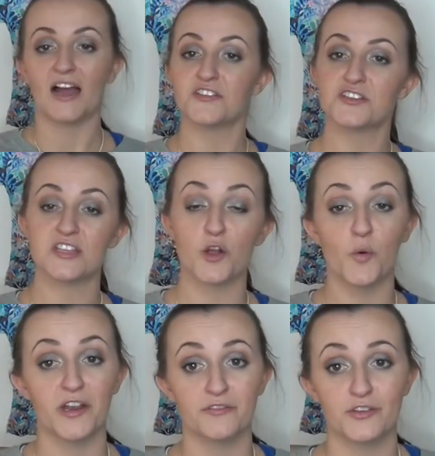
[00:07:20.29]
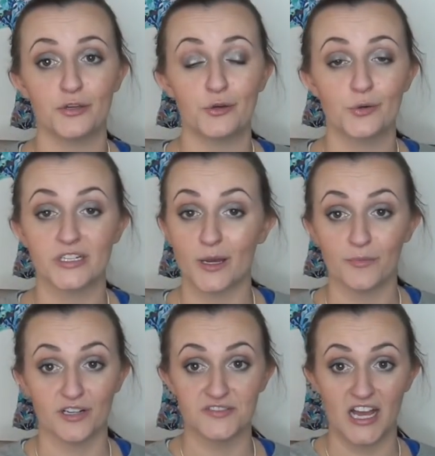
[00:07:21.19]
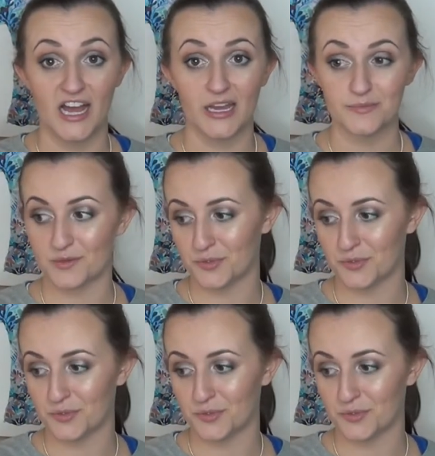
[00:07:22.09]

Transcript: I've used it quite a few number of times.